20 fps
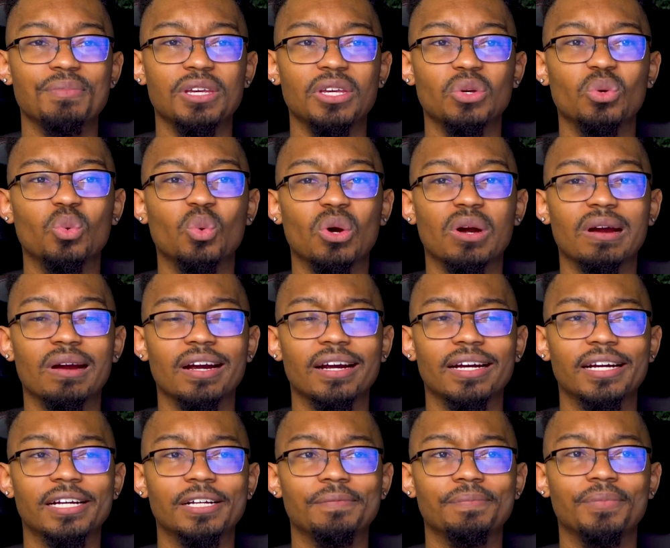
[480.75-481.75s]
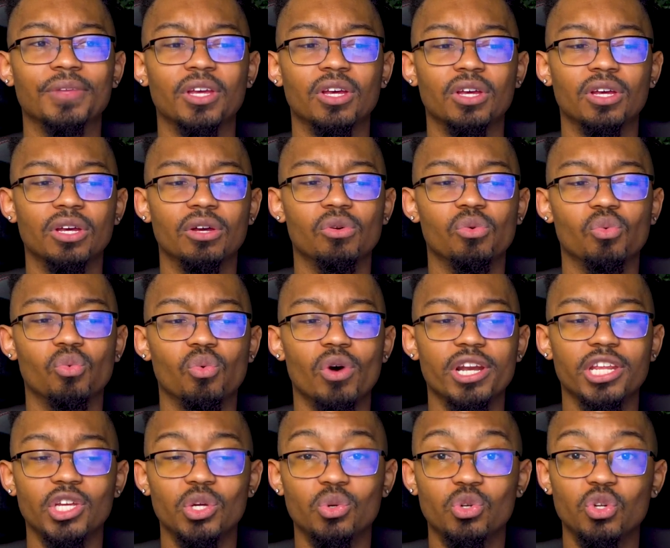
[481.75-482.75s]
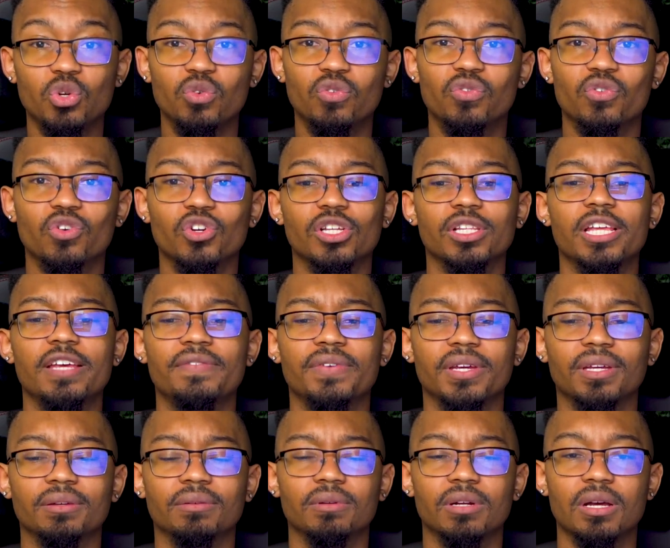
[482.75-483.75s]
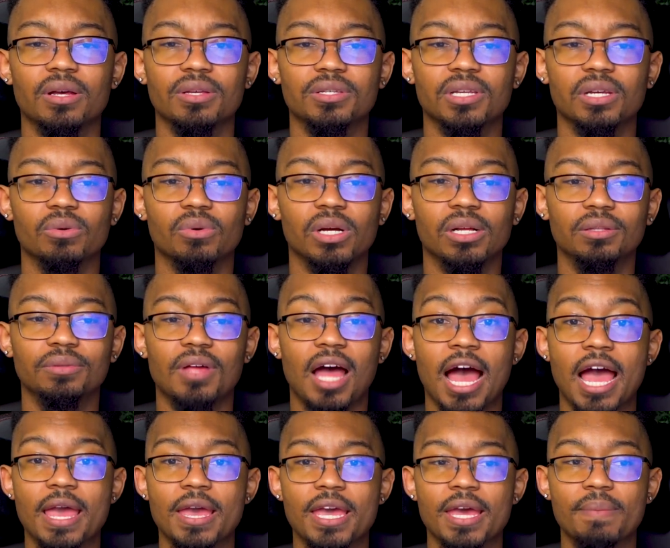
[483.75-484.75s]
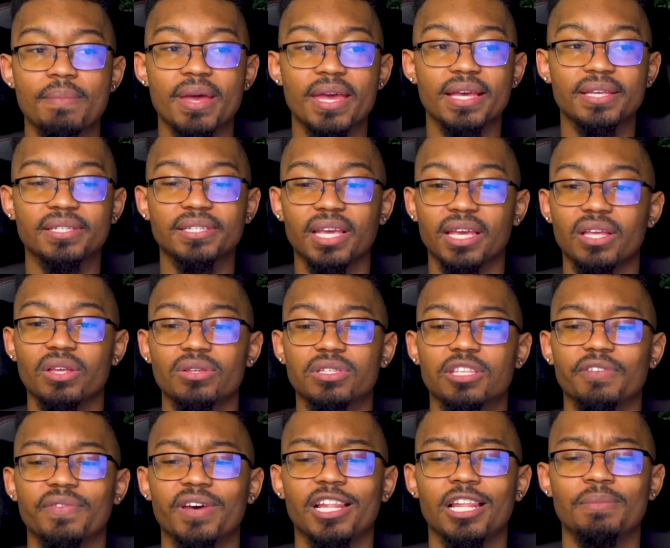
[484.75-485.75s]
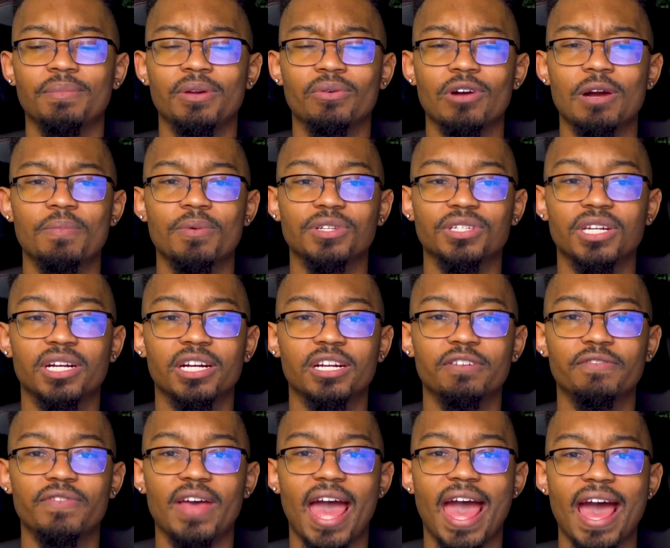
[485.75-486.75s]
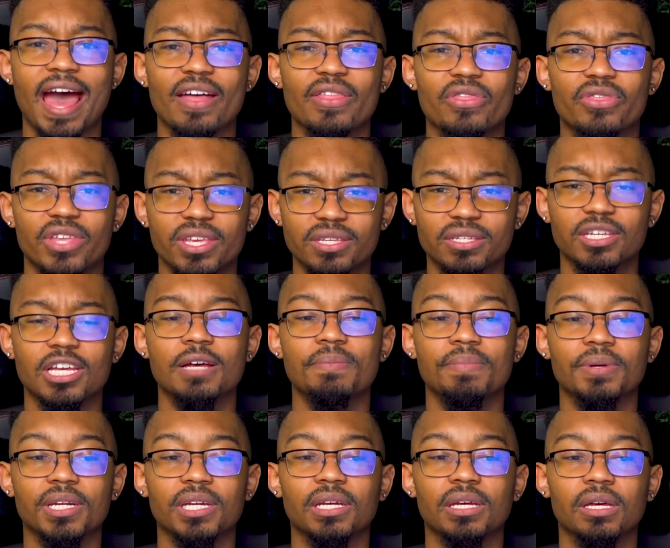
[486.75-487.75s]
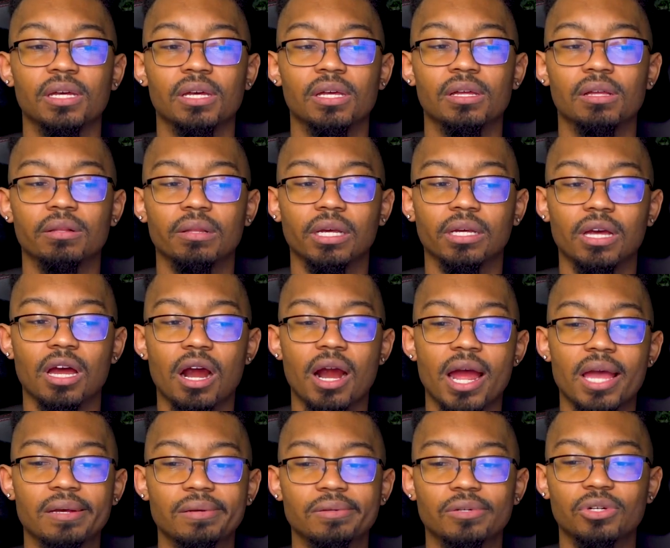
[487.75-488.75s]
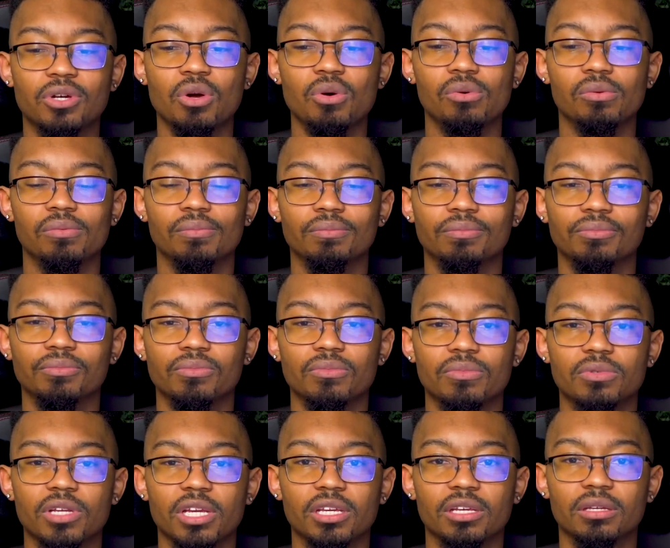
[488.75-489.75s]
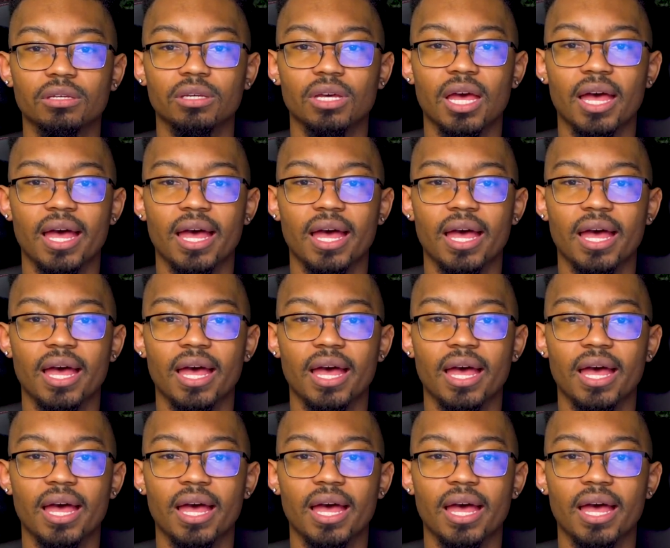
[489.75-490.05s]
me were, what do you do for a living? And I was like, well, I am a sales development representative at this company. Like, all right, cool. It's like,